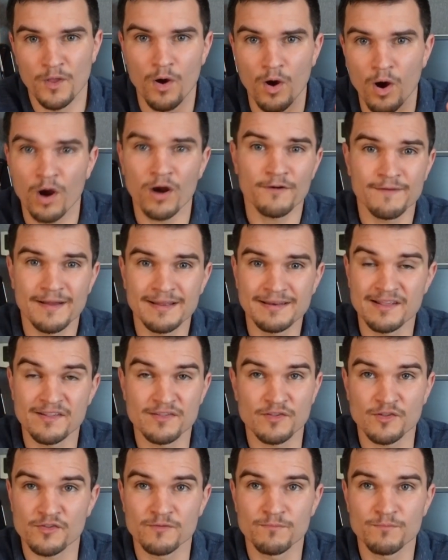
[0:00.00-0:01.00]
RFID
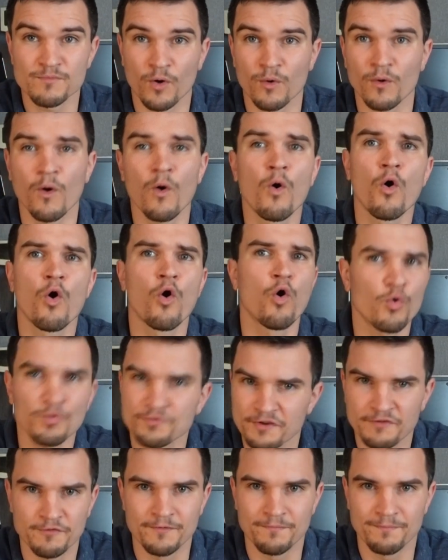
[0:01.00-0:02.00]
systems are a whole
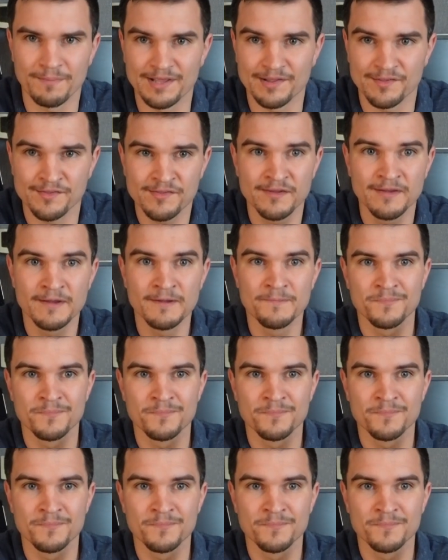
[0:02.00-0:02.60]
different beast.